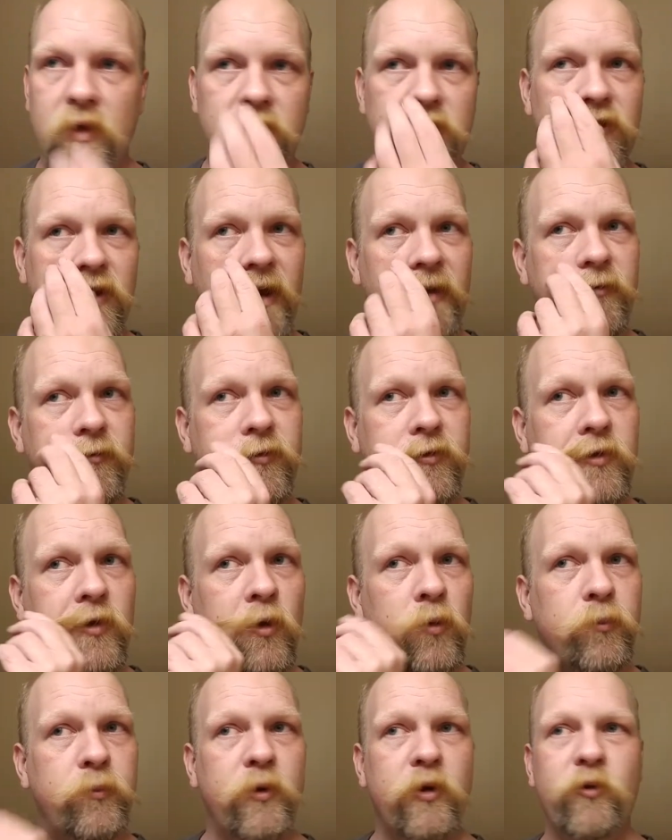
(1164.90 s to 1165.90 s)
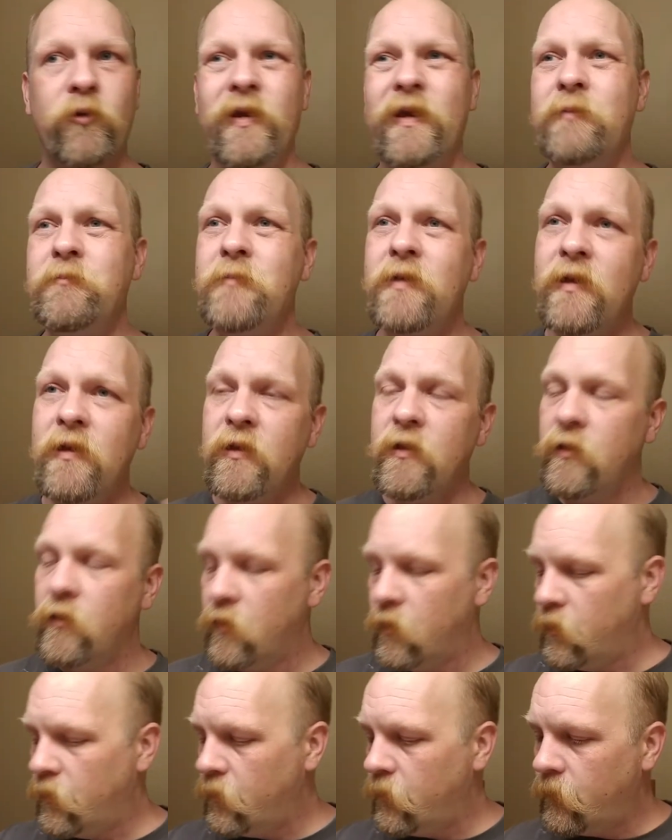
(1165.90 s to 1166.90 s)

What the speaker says: shave soap, creamy,